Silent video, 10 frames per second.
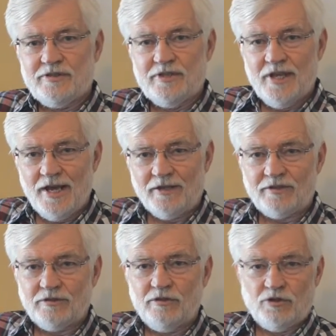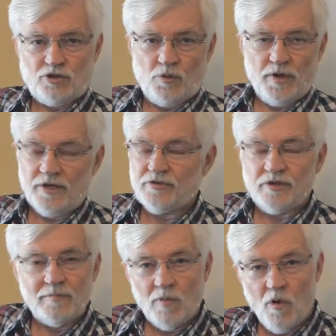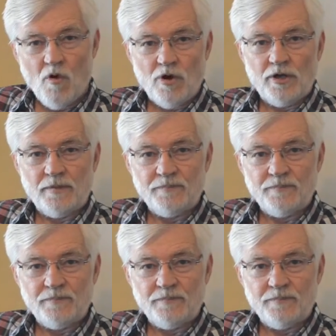death, earthquakes, and more.